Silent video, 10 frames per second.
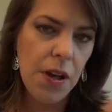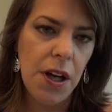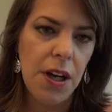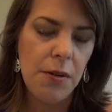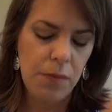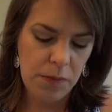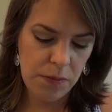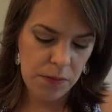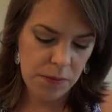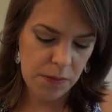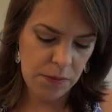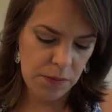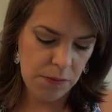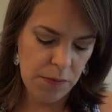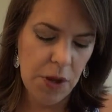on
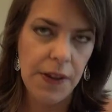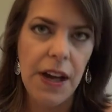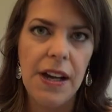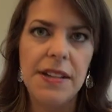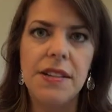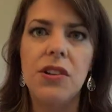the eyes,